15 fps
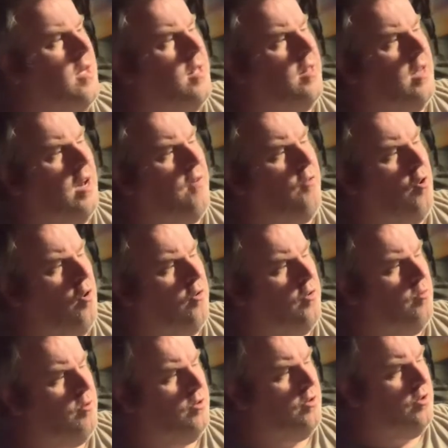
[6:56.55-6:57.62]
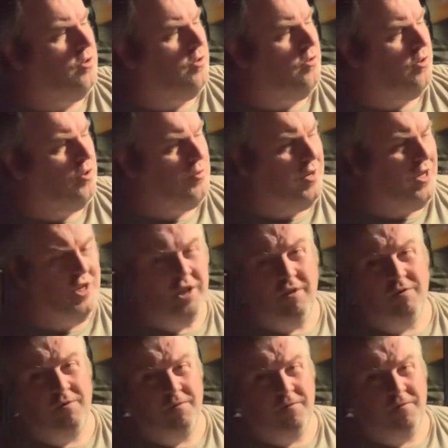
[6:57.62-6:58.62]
Then I've got 1, 2, 3 shelves of